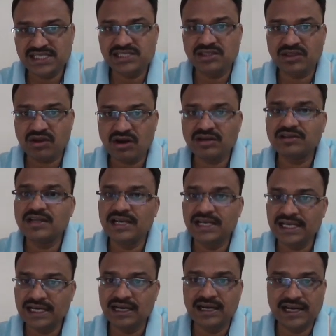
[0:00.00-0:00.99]
is not the
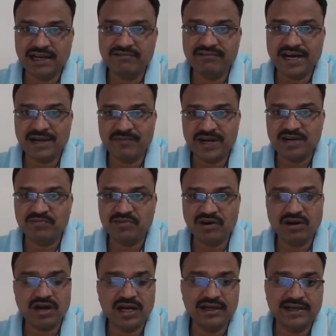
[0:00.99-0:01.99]
legal requirement
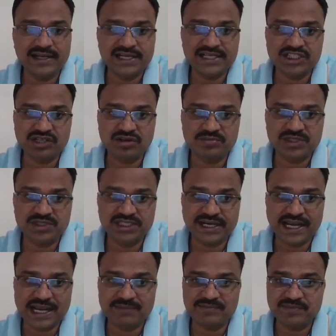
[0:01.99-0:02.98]
for alteration of
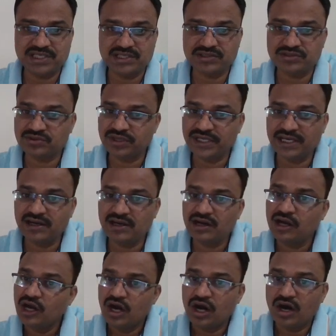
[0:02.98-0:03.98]
share capital so here
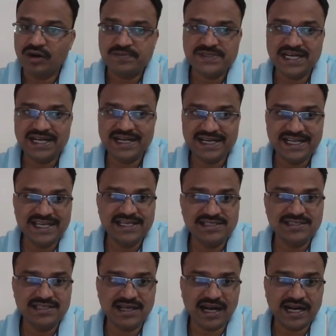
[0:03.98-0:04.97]
option d
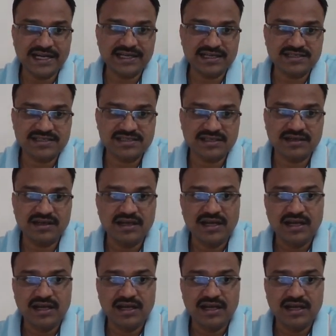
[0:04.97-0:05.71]
is the right answer